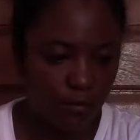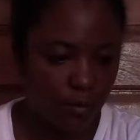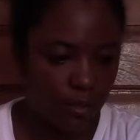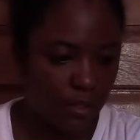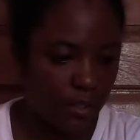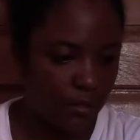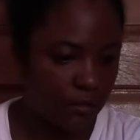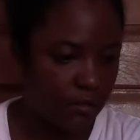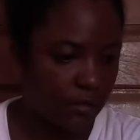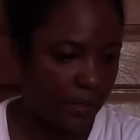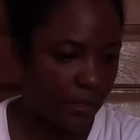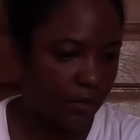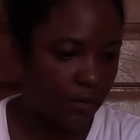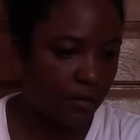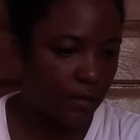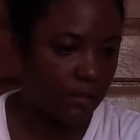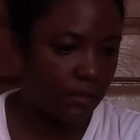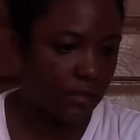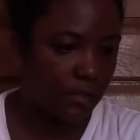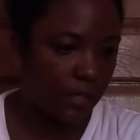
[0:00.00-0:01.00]
what else I
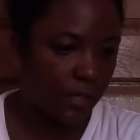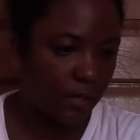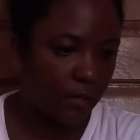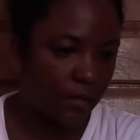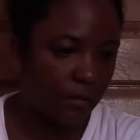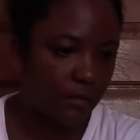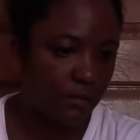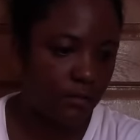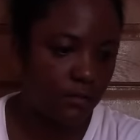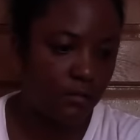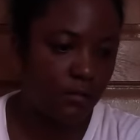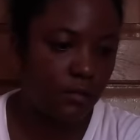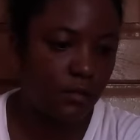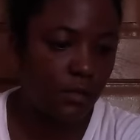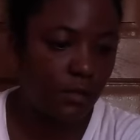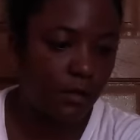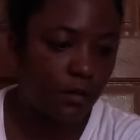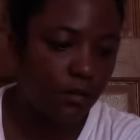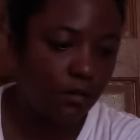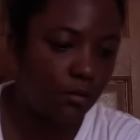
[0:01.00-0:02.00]
got there?
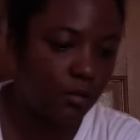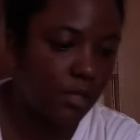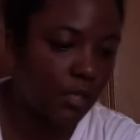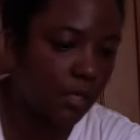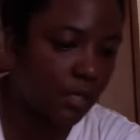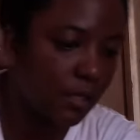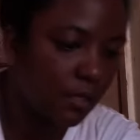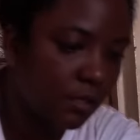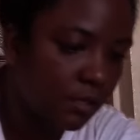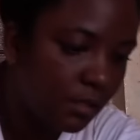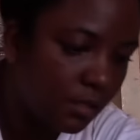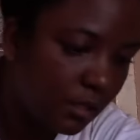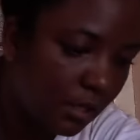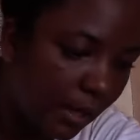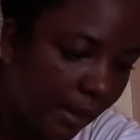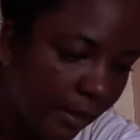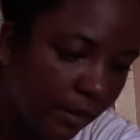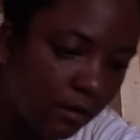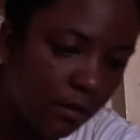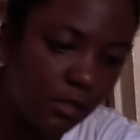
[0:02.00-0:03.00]
Okay,
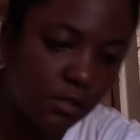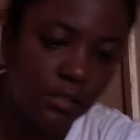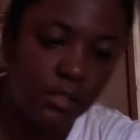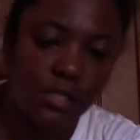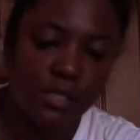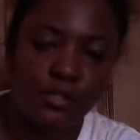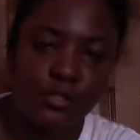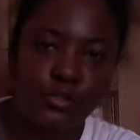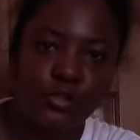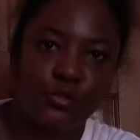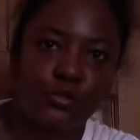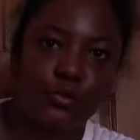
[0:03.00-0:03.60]
I got these